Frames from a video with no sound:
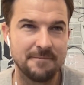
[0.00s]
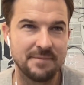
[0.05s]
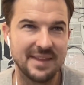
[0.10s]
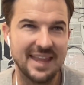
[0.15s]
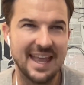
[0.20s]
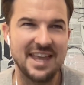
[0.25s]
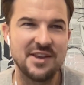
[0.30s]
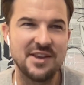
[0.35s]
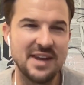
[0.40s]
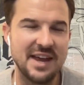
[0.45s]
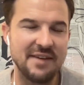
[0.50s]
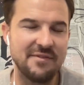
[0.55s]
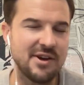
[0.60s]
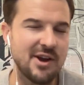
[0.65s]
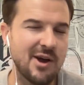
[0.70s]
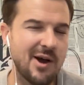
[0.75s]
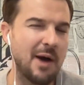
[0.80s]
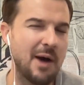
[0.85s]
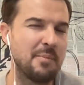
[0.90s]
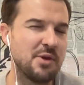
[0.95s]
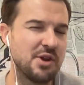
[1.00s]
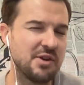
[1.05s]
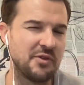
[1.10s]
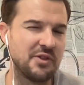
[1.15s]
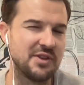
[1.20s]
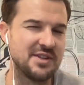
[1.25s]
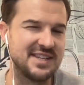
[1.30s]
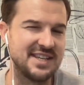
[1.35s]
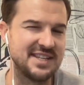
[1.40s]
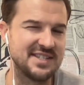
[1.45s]
yeah, you never know how beautiful
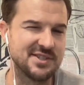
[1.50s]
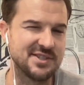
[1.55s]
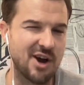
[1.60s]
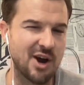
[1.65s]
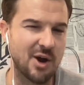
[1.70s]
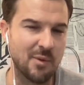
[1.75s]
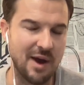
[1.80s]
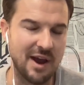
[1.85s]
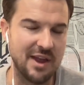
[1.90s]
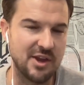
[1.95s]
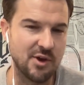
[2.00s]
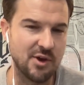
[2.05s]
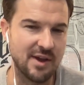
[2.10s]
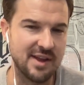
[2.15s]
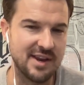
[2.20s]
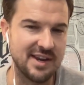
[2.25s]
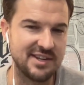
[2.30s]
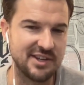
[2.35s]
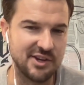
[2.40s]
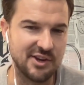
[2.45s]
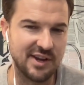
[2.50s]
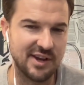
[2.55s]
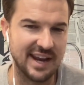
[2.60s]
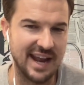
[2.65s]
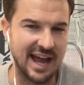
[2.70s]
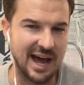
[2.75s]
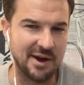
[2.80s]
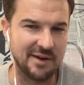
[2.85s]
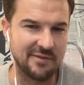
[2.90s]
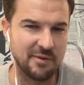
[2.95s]
the seasons are, right? You're in until you
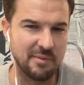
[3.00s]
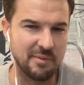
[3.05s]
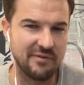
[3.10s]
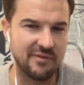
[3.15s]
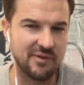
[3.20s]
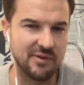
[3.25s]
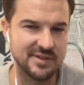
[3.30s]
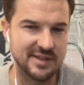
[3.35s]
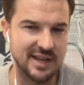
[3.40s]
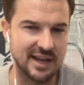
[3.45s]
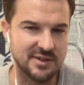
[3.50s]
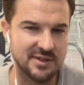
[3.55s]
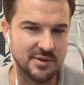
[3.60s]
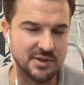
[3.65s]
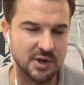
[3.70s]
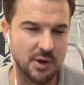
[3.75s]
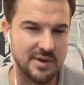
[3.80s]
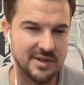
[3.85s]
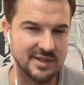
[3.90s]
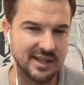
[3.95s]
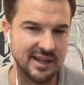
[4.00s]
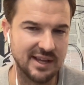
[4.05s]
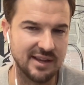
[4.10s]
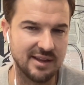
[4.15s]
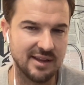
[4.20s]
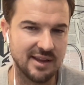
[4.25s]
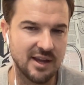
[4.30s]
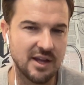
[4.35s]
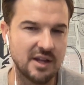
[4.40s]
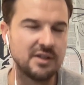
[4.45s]
get out of them. It feels like so. It's always like
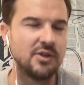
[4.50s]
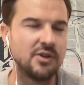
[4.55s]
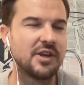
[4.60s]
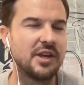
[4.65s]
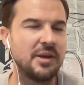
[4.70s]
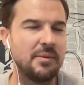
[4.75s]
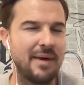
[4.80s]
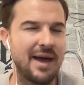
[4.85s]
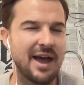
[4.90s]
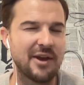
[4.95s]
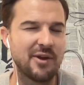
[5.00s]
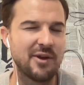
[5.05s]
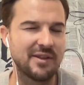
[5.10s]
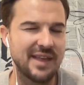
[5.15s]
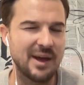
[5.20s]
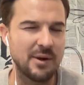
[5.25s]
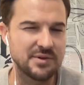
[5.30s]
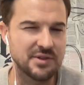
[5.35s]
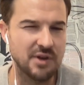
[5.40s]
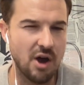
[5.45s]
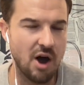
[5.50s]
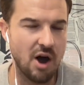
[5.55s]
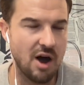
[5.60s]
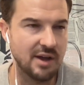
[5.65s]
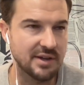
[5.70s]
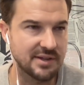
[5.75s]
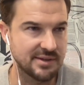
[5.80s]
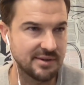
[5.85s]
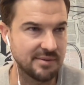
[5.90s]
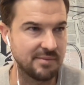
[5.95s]
mm-hmm. looking back, like that was
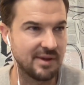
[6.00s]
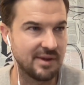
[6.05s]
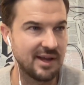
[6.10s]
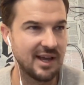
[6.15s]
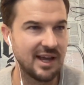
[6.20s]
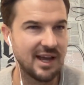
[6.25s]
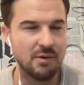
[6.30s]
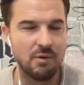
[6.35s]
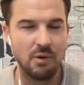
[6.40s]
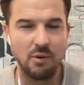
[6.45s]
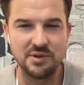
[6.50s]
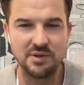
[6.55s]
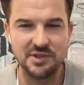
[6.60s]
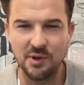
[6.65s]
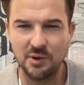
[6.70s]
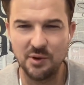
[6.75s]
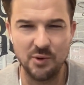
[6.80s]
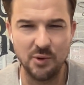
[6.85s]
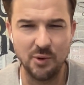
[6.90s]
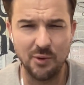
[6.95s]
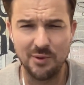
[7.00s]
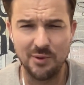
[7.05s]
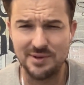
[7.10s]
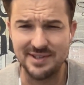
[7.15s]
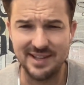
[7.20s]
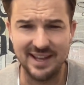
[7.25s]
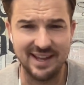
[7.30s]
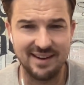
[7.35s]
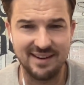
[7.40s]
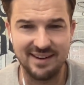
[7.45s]
awesome. What was so cool
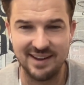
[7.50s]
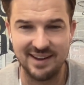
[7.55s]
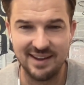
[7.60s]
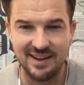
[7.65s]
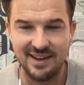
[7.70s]
is that